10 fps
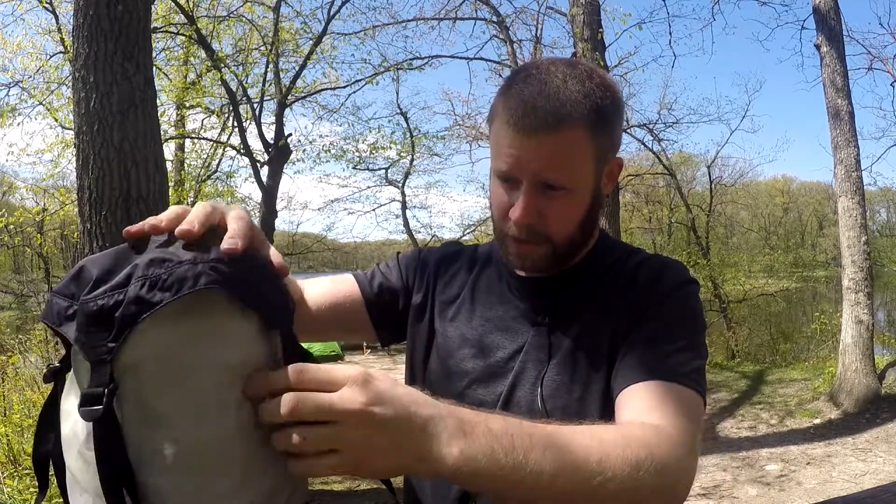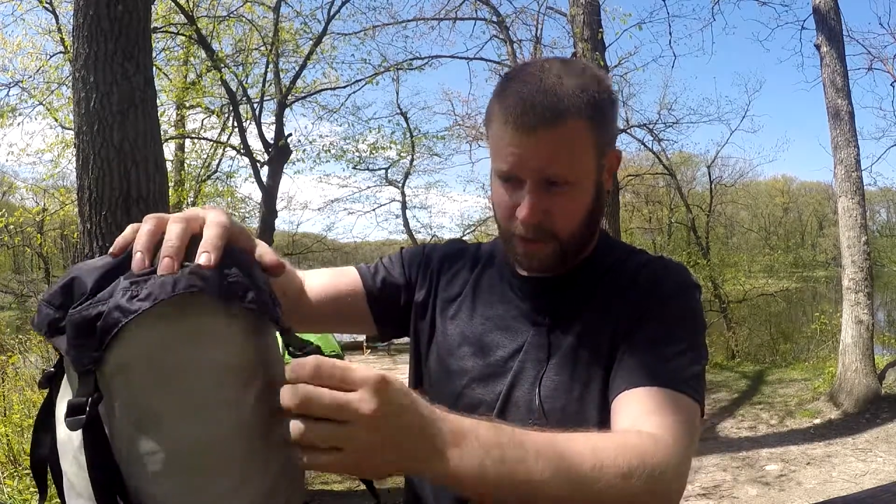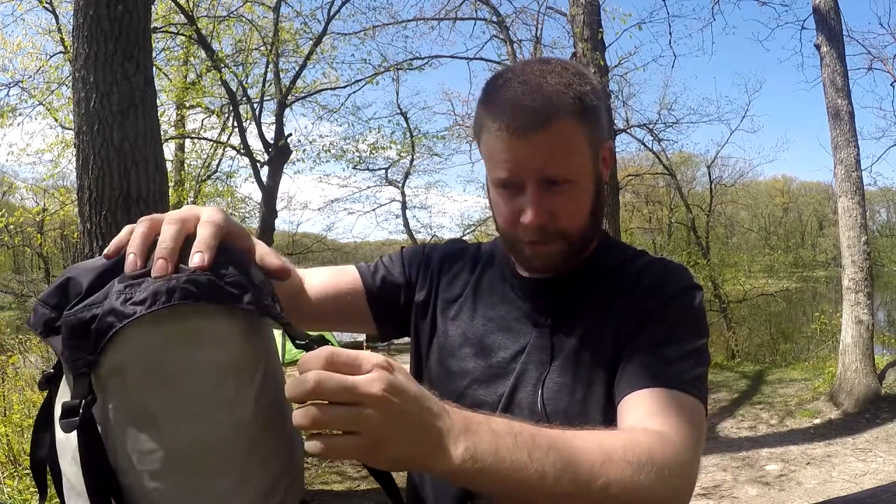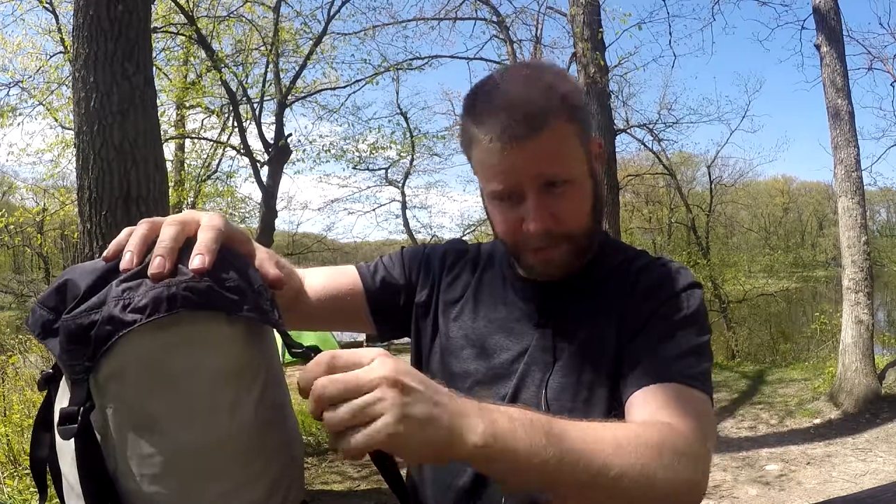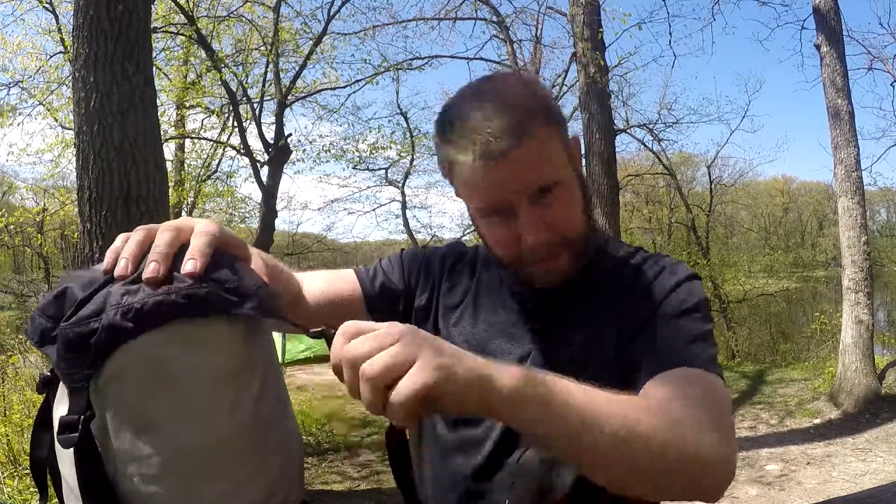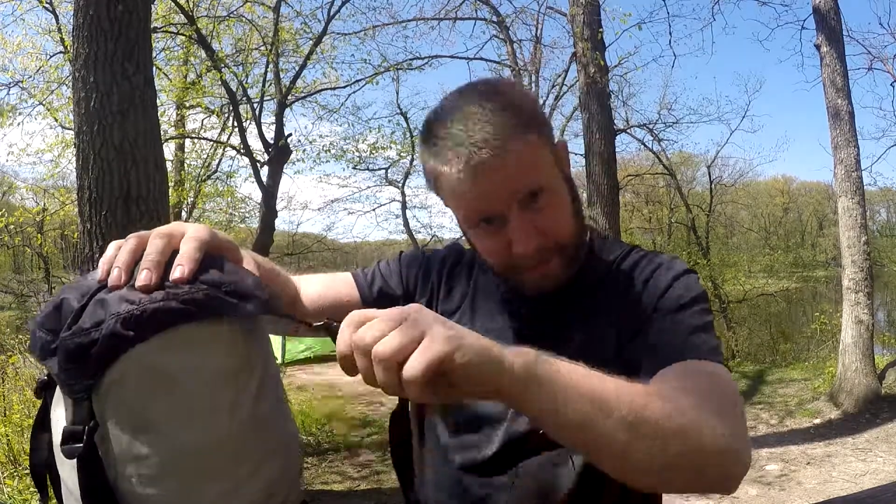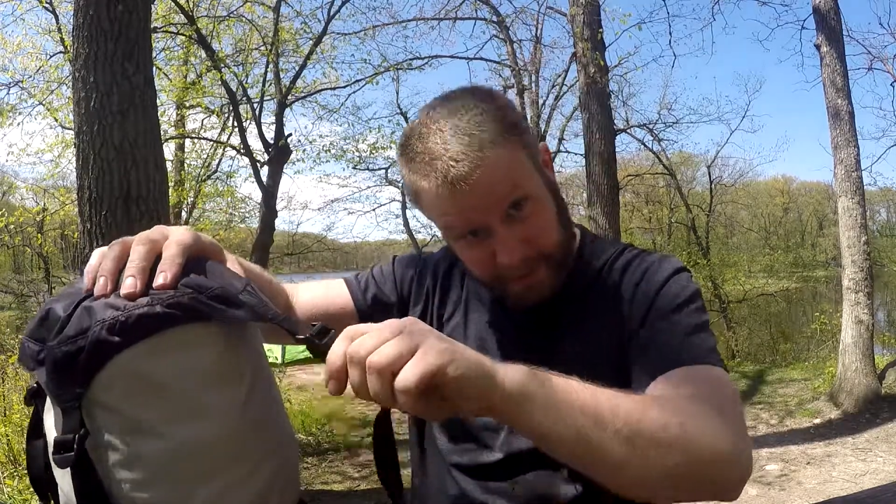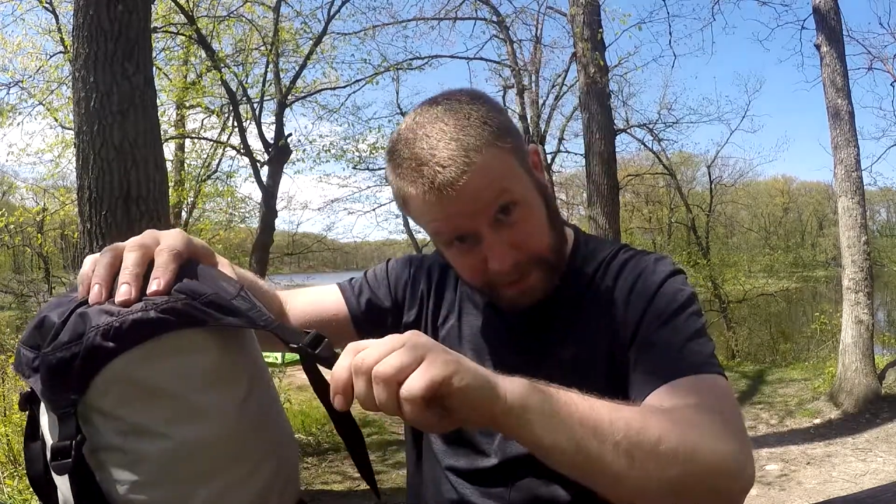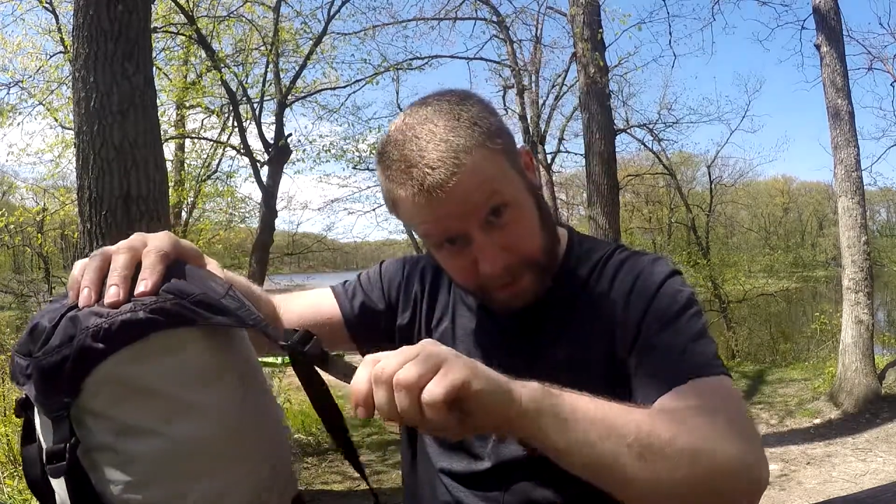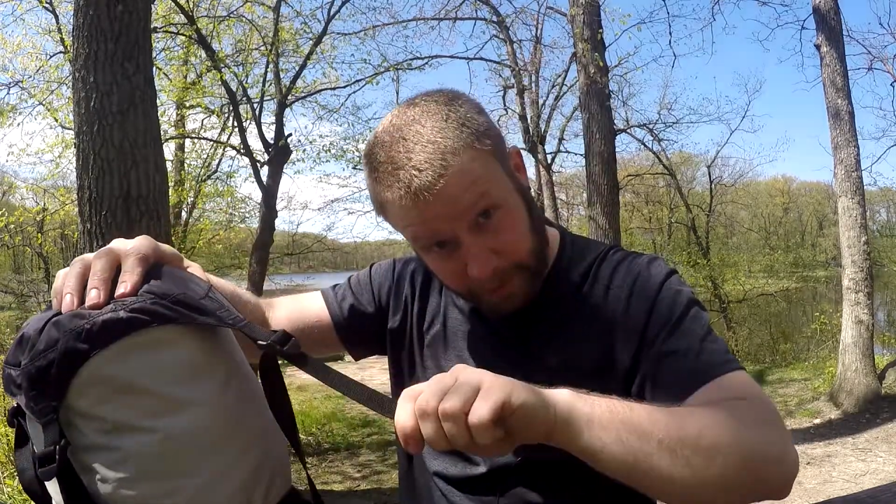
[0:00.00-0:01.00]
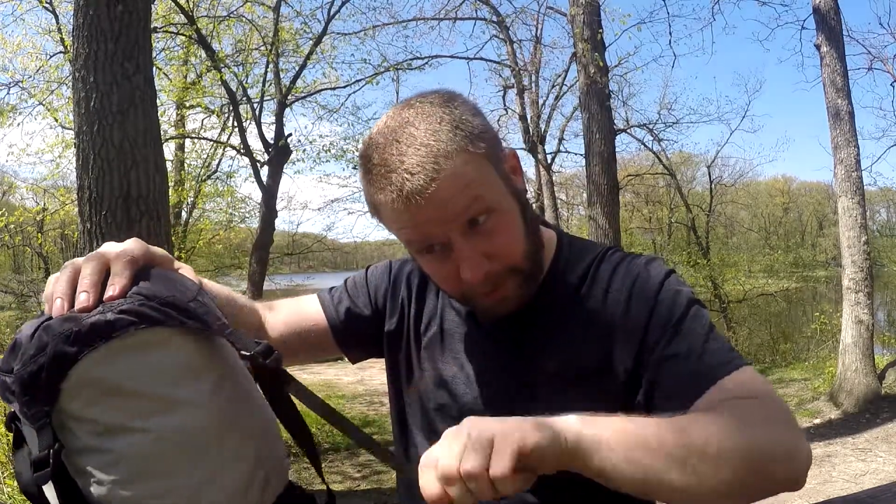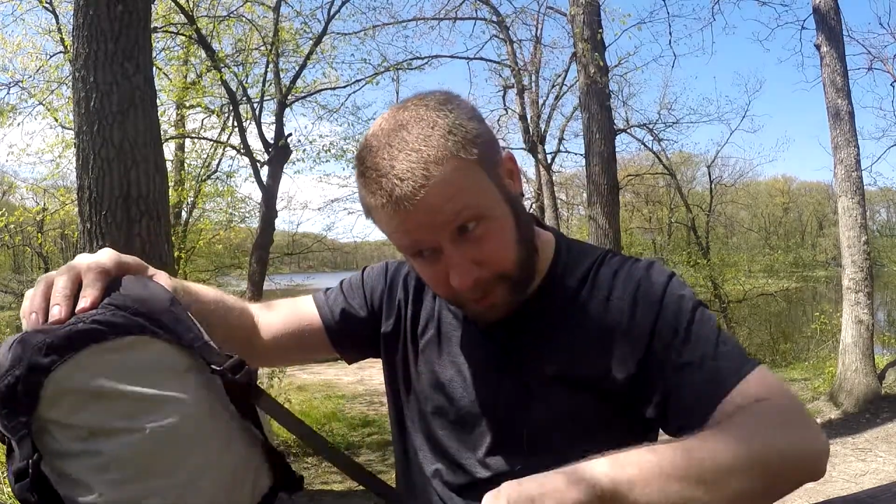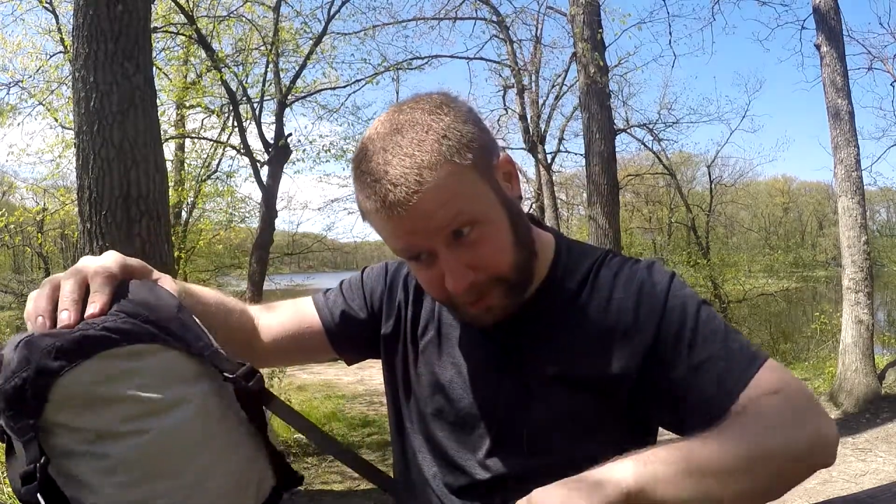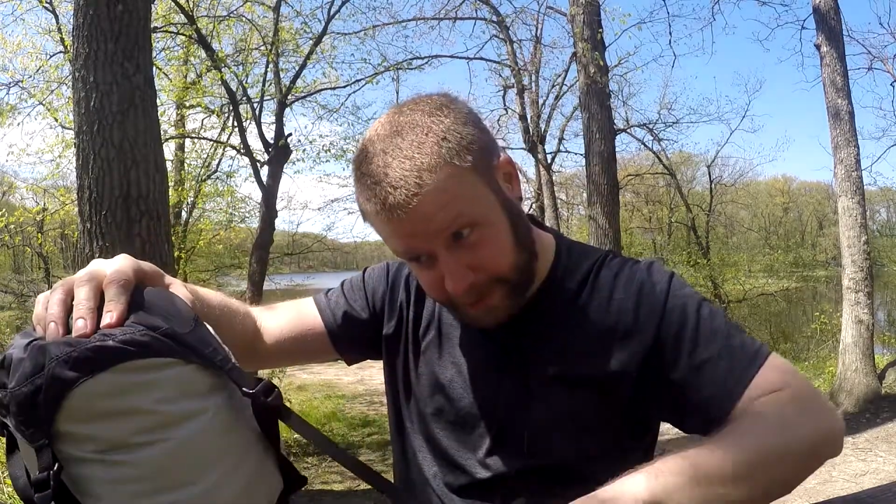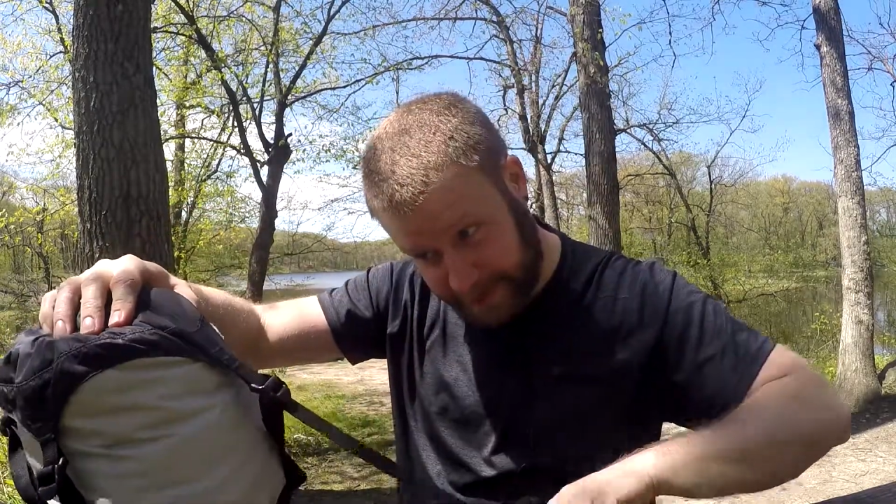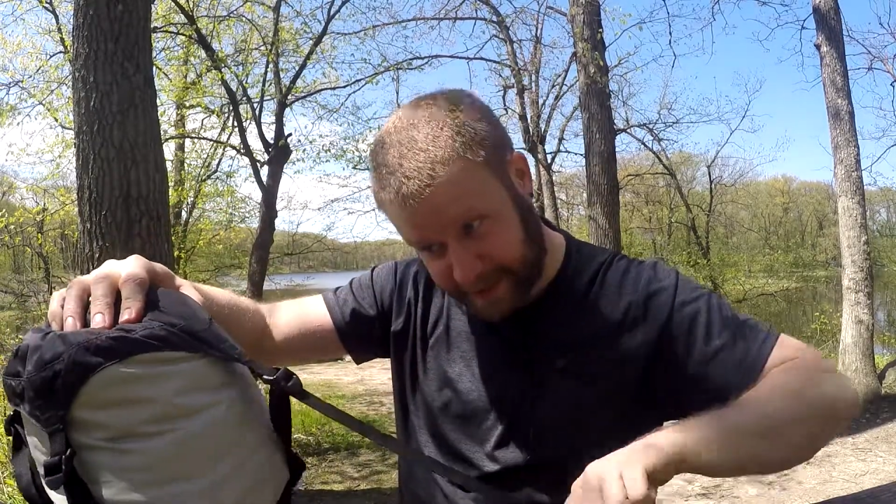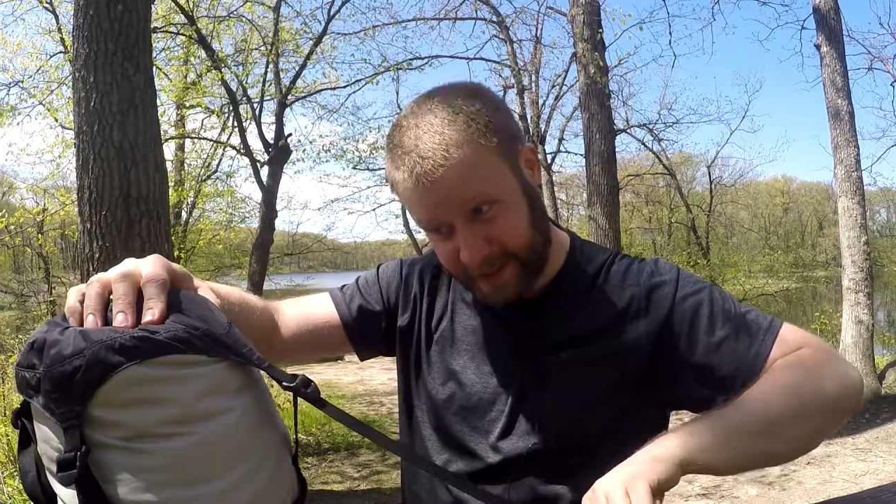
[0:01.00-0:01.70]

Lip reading: And what you do is you pull these